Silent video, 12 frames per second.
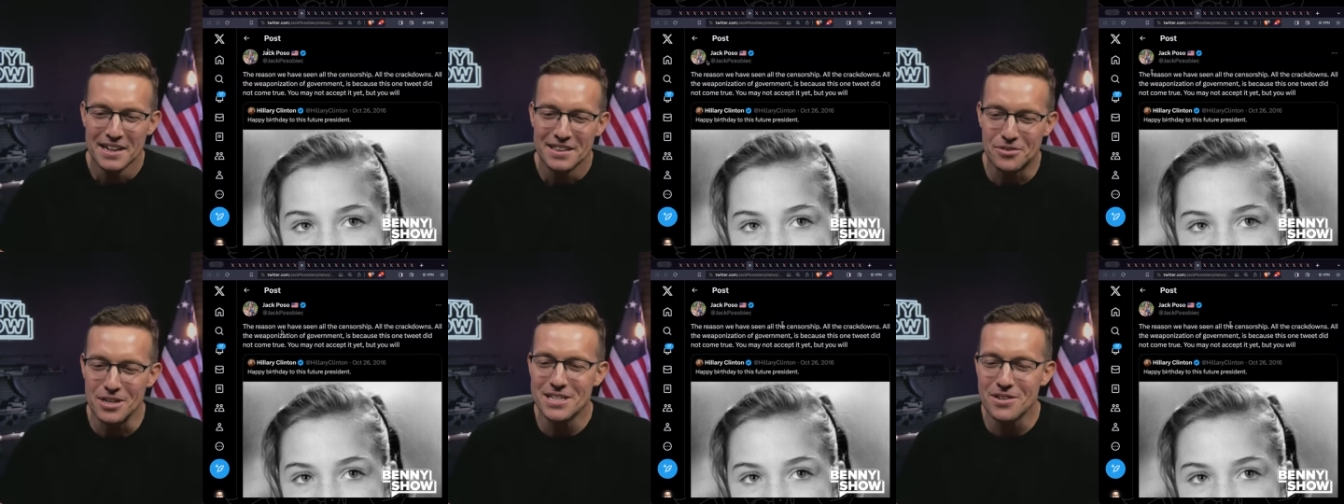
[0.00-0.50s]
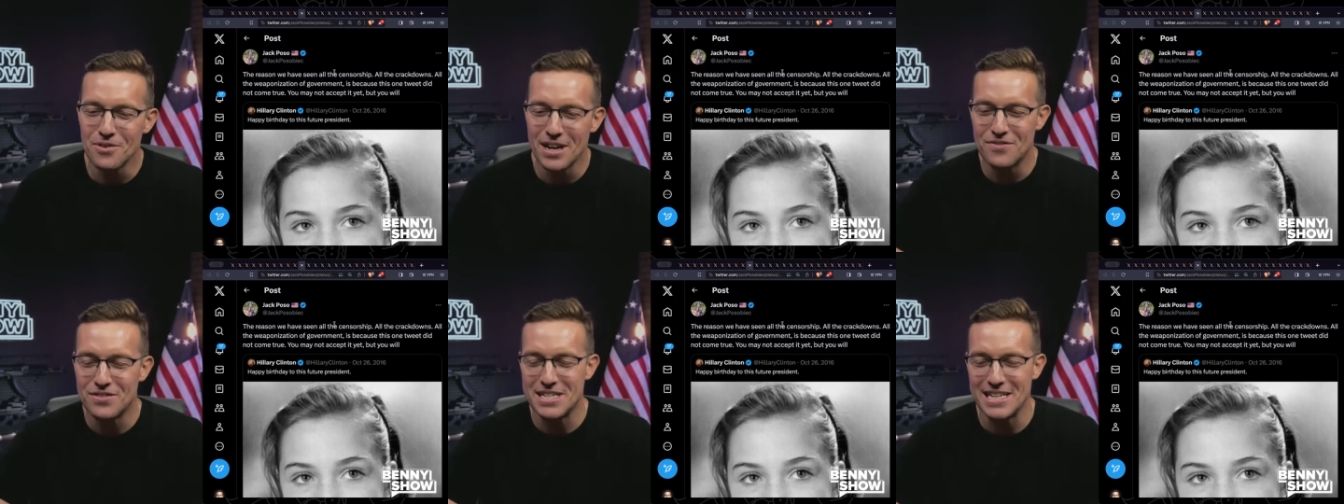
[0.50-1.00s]
The reason we
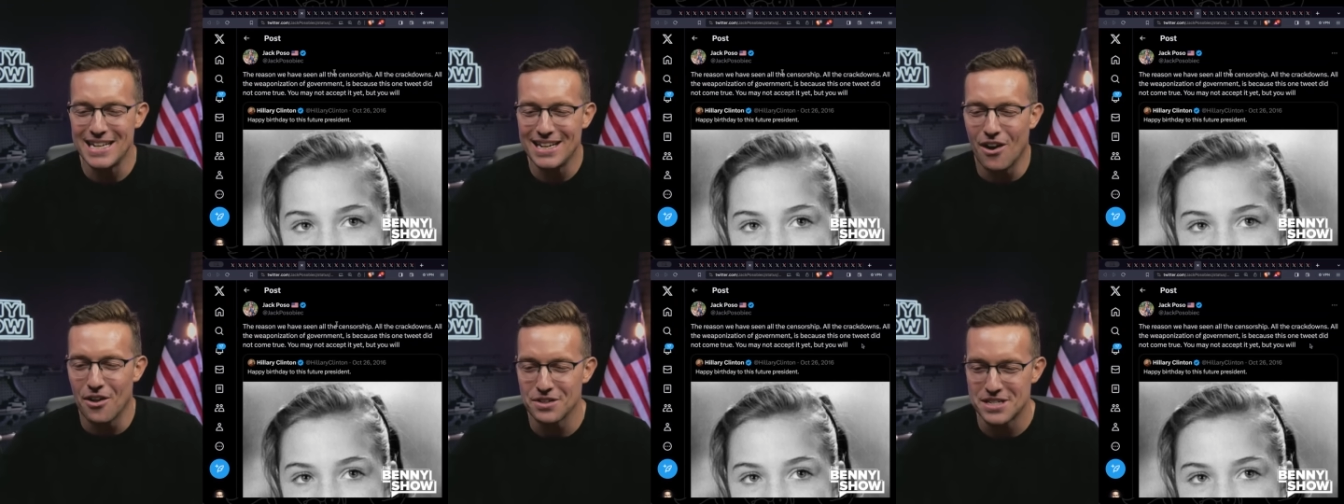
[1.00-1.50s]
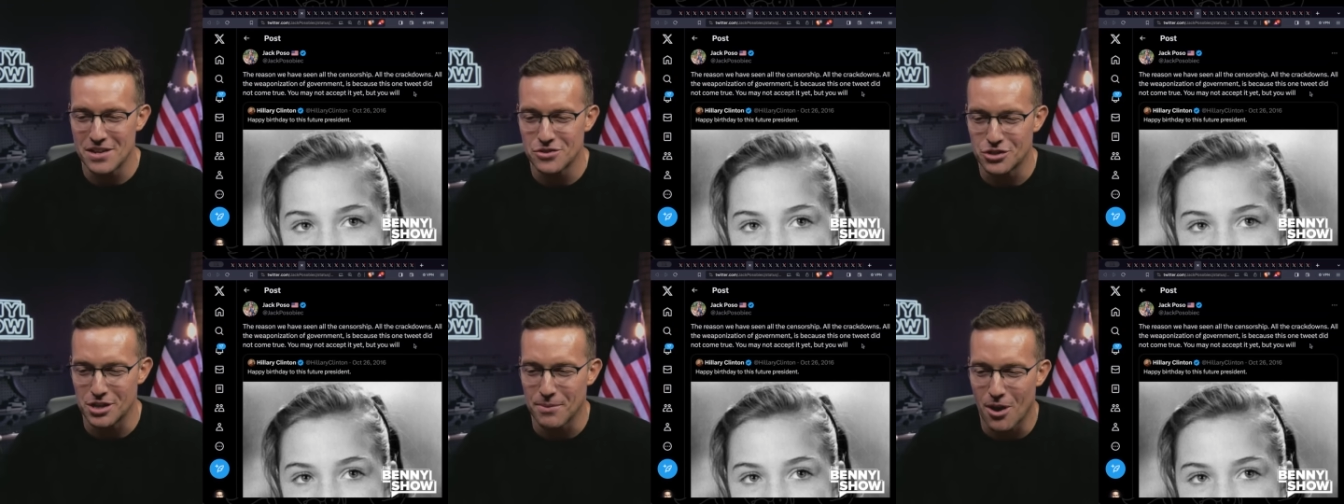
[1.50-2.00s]
have seen all the
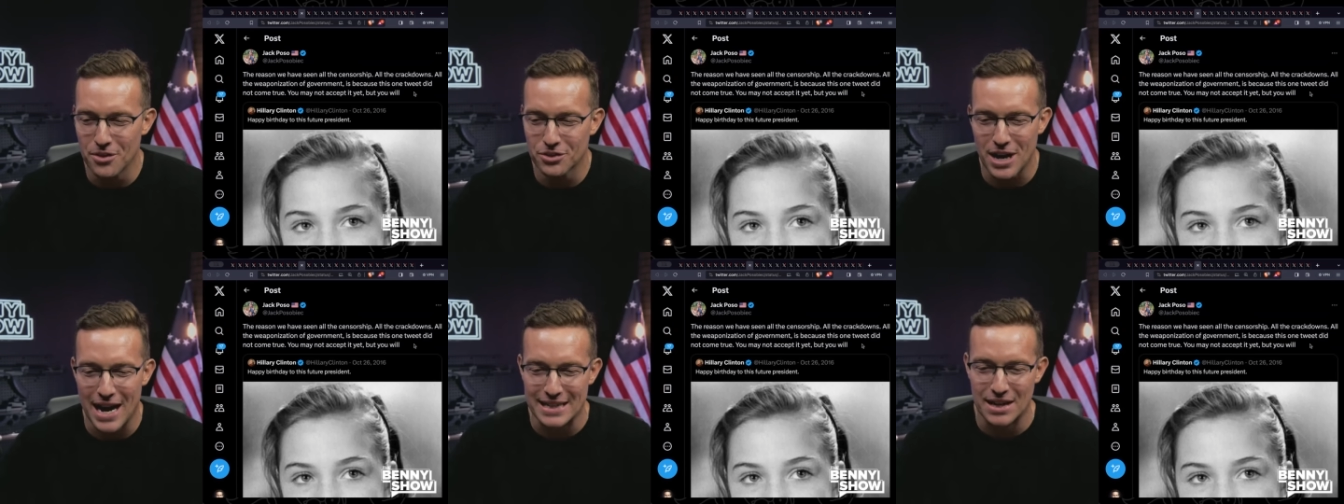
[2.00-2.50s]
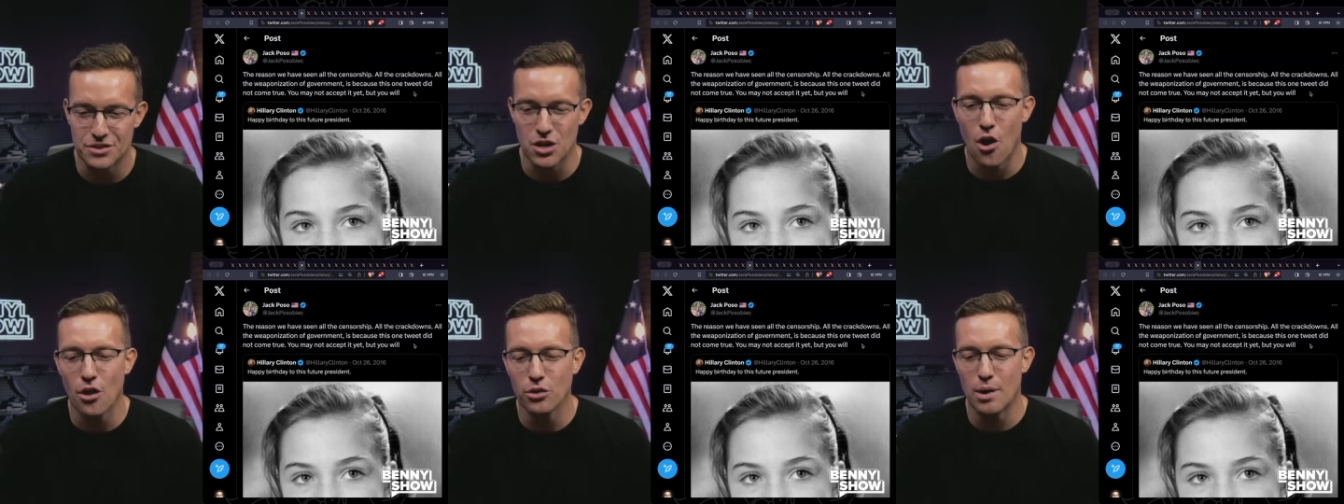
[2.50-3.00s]
censorship, all the crackdowns,
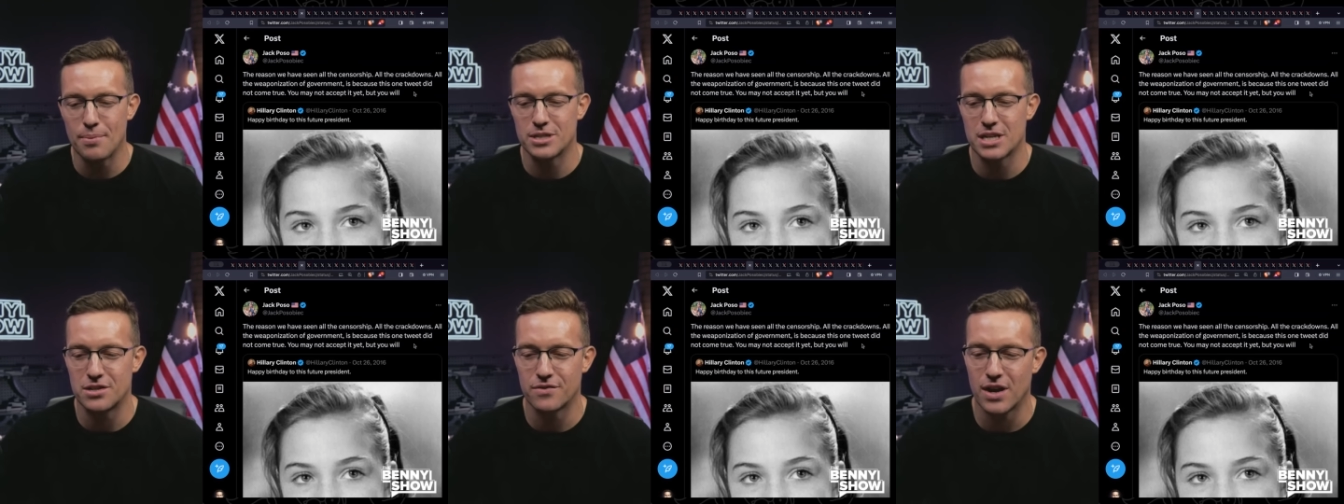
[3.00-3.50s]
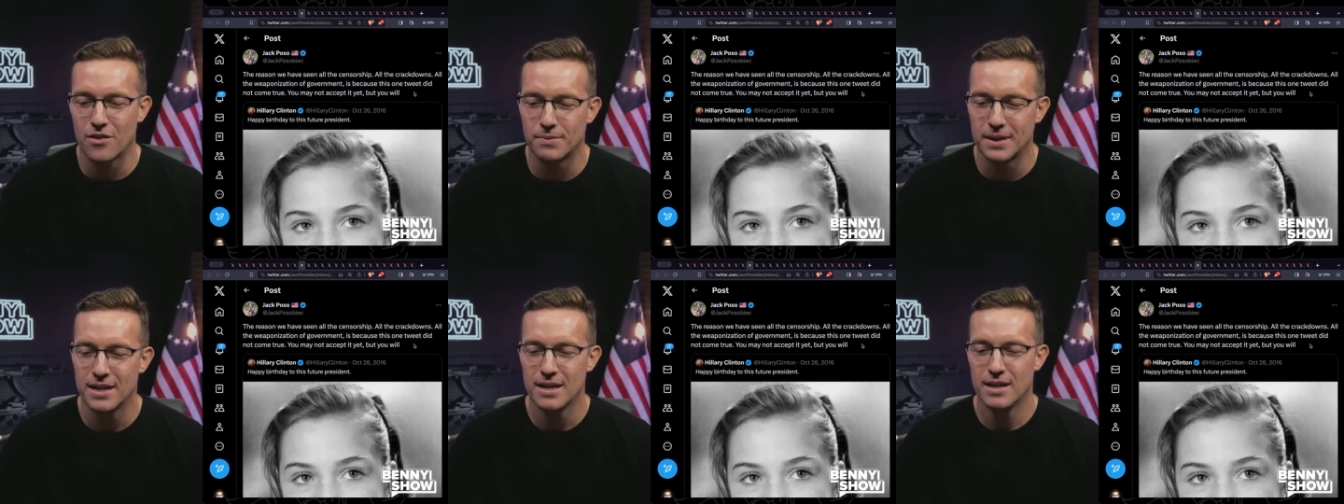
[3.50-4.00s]
all the weaponization of
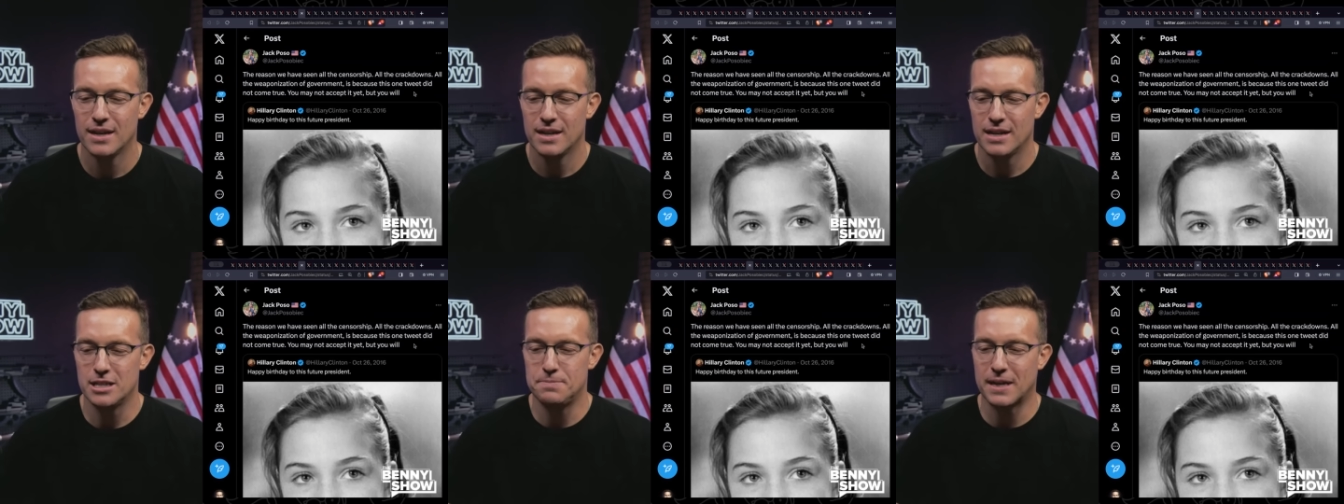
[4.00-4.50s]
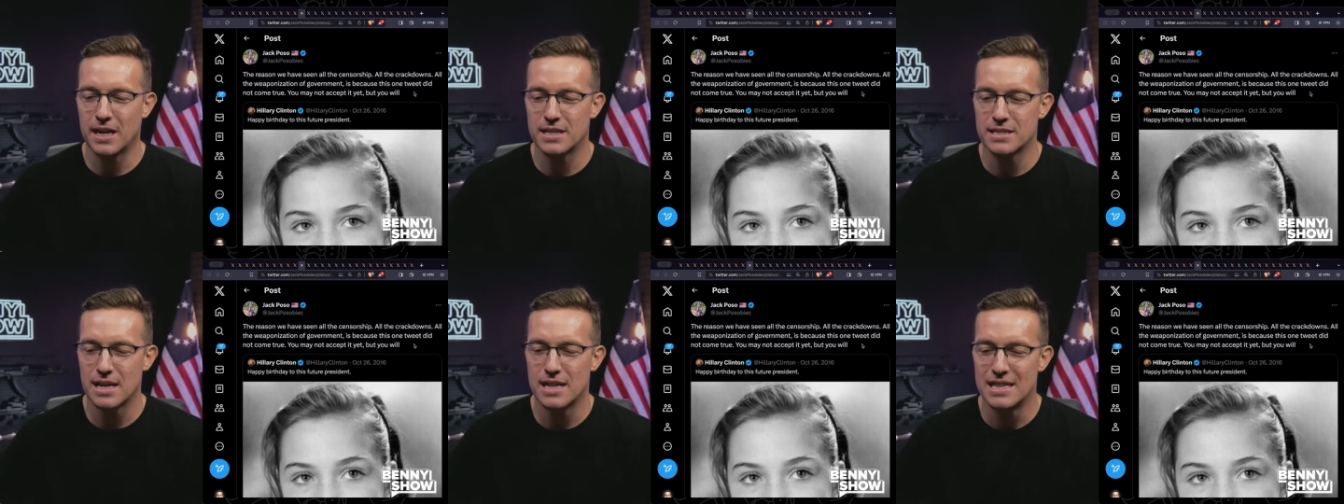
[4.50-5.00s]
government is
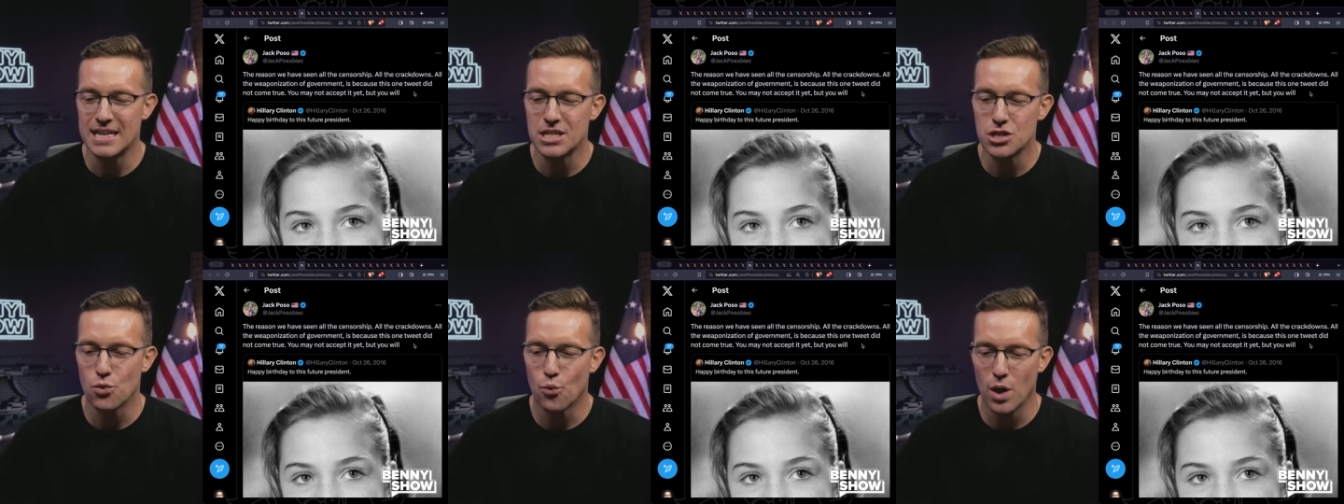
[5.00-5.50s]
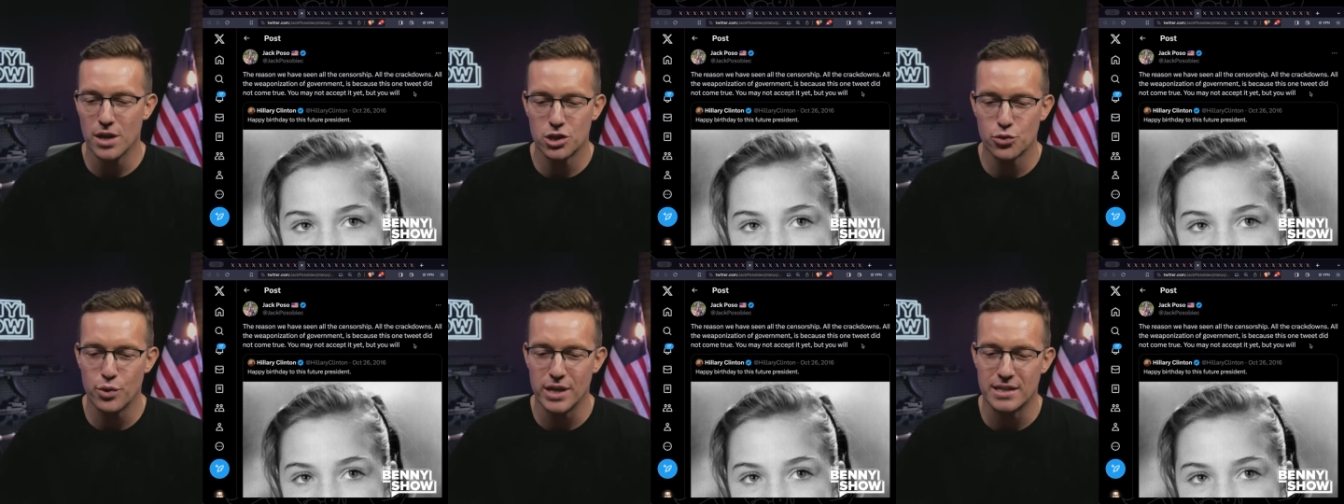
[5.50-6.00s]
because this one
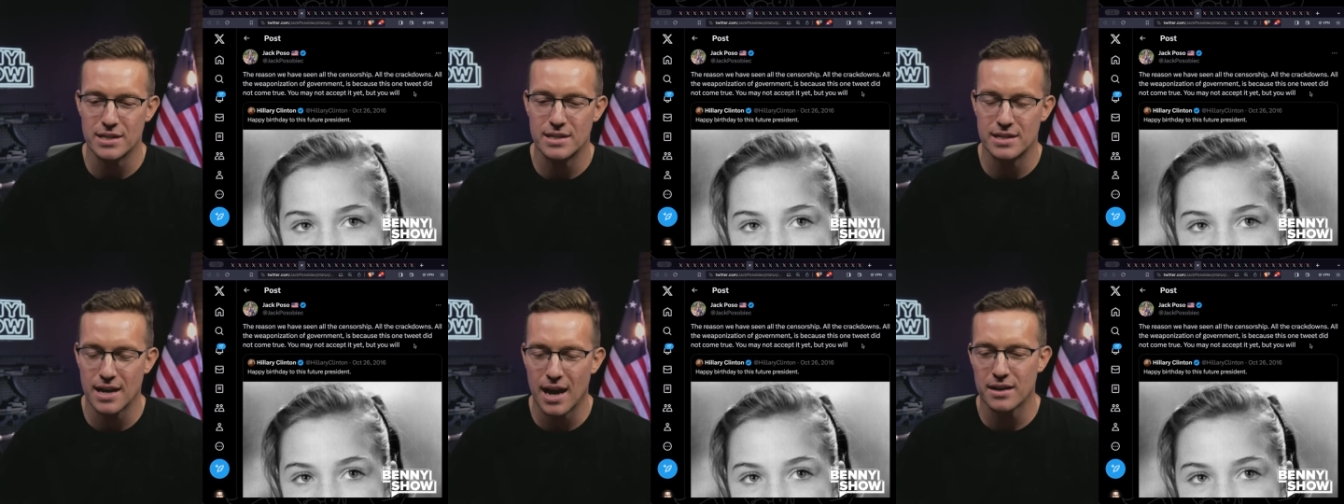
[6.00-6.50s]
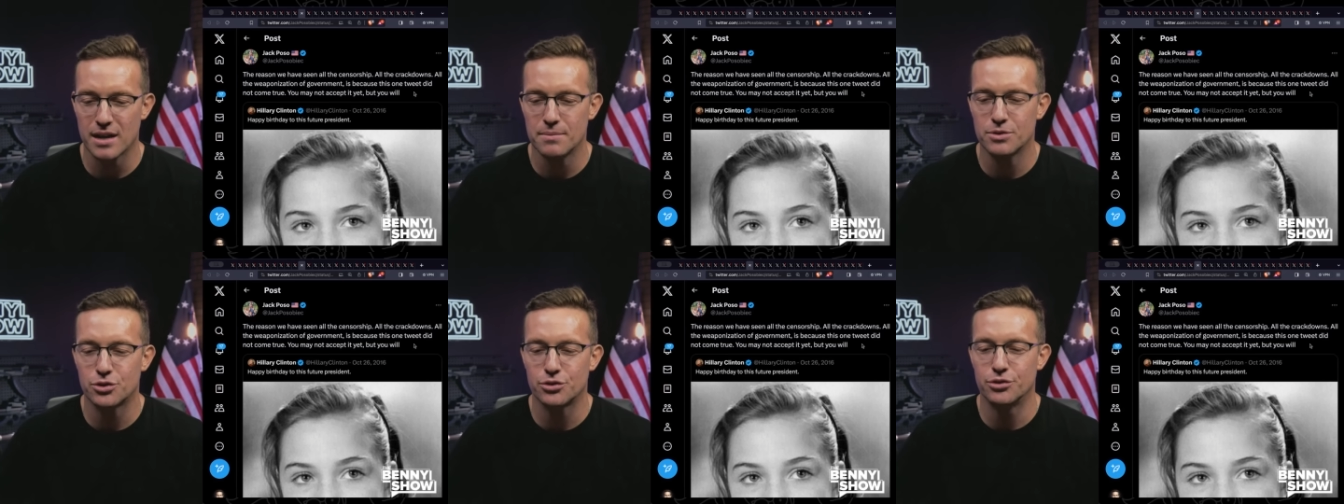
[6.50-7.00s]
tweet did not
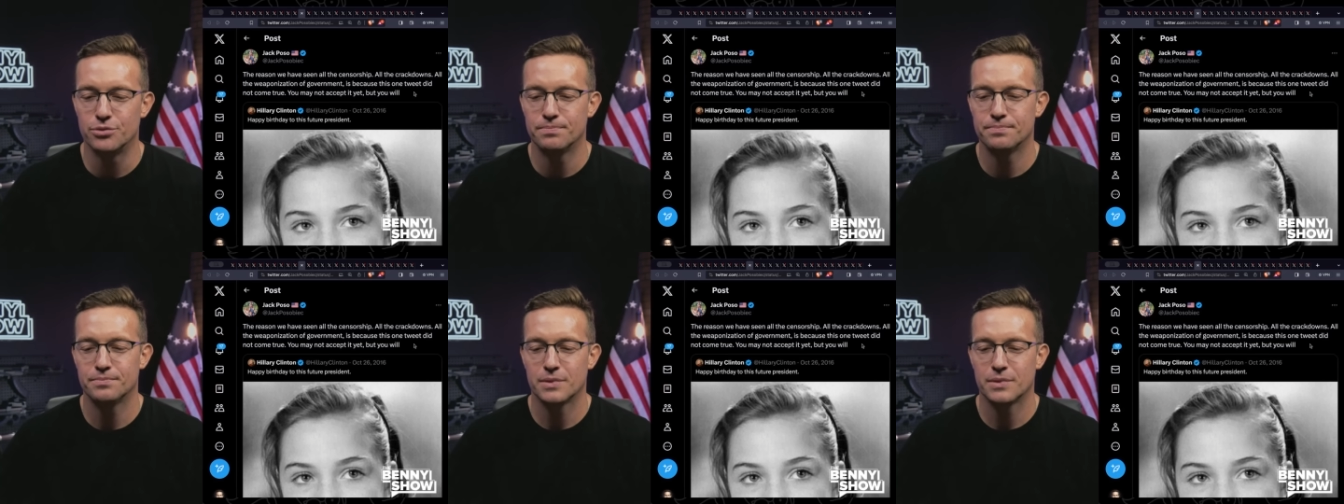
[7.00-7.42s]
come true